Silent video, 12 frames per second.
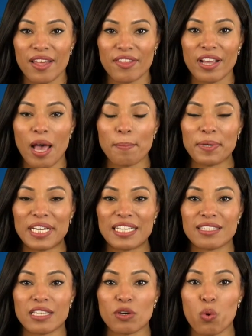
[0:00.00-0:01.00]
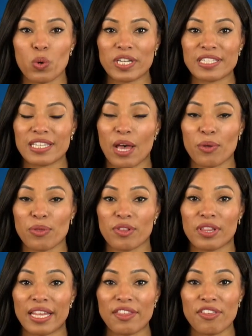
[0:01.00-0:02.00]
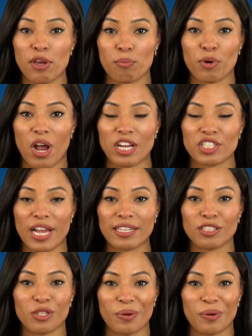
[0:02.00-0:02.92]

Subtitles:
The company's Corne South Lithium project,